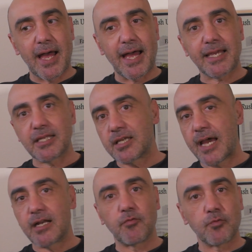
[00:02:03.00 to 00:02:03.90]
back and
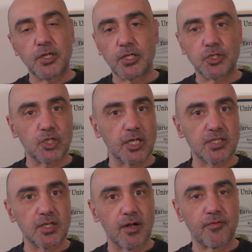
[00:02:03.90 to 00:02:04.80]
kind of
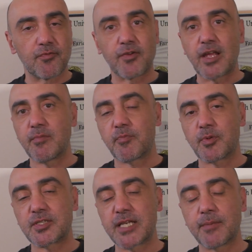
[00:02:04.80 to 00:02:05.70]
readjust our frame
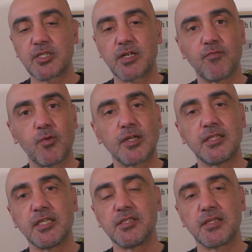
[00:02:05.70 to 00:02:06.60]
of perception of
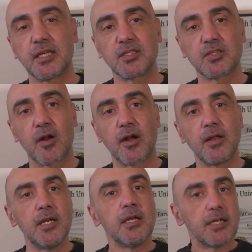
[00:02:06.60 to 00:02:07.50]
what these things
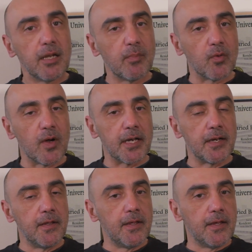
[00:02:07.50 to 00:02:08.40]
are. Number
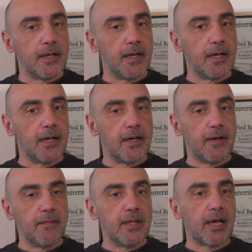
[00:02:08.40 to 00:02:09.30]
one,
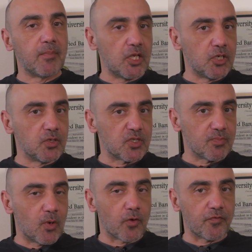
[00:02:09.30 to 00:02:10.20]
uh, I'm going to
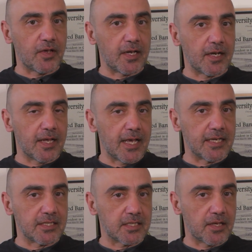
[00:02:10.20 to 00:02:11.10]
use morphine
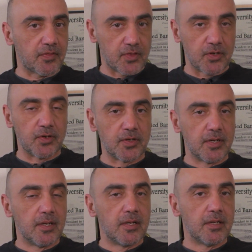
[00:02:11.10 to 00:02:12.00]
as a
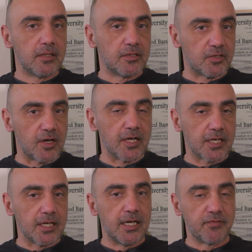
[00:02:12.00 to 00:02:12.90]
third
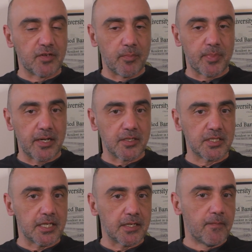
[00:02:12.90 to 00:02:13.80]
drug of
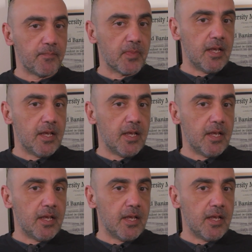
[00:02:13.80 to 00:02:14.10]
comparison.